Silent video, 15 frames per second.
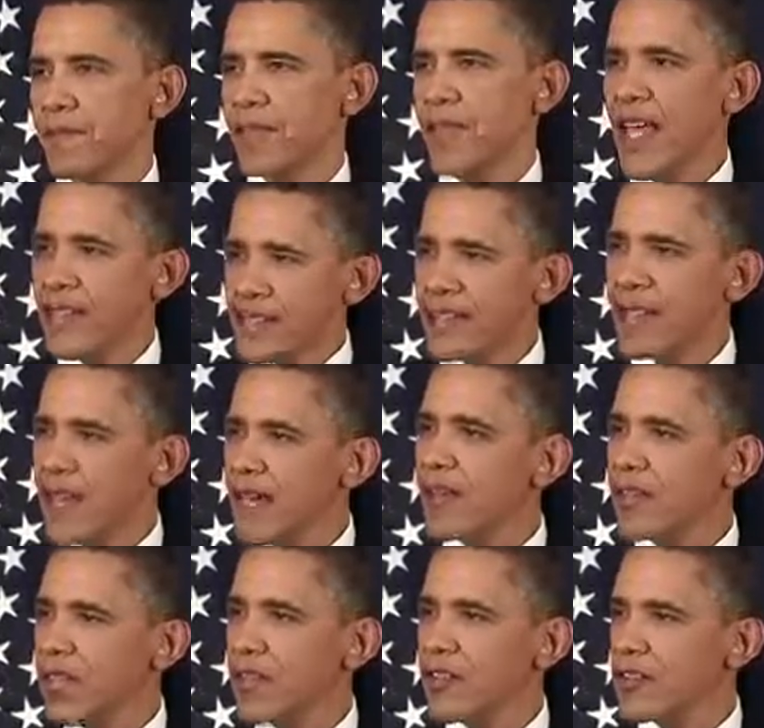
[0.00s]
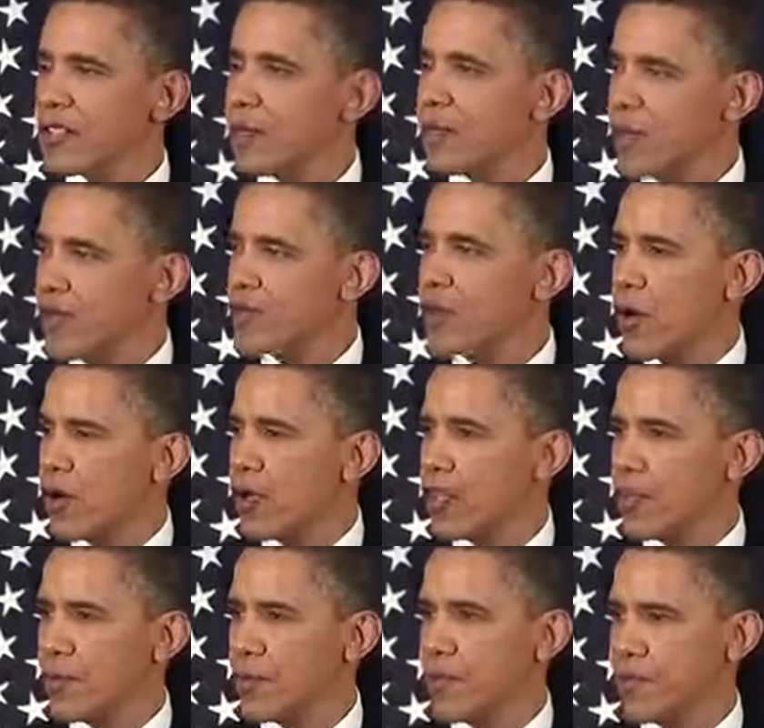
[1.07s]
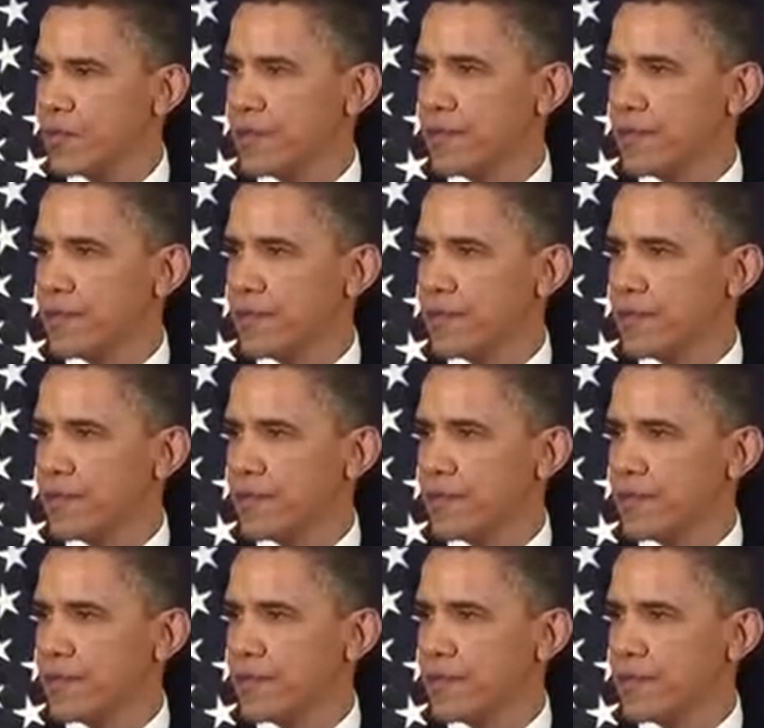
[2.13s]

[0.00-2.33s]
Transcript: That's the kind of leadership we've shown in Libya.